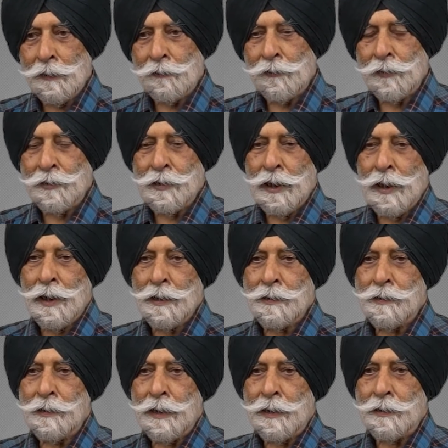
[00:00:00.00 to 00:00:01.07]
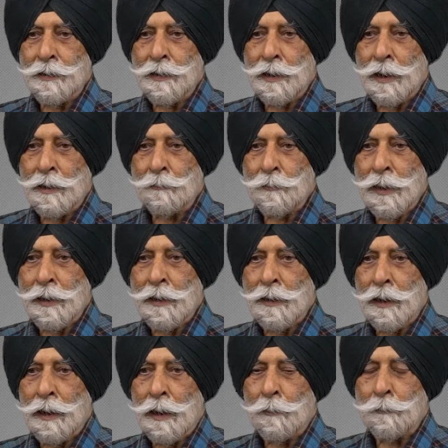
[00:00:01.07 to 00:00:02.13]
a retired Indian
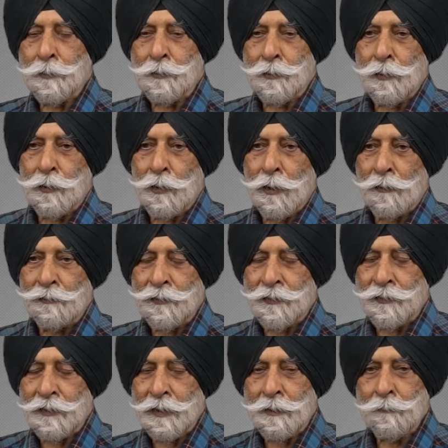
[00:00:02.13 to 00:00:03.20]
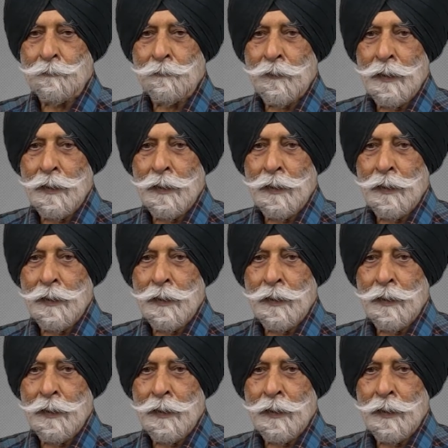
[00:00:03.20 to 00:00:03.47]
Army Armoured Corps officer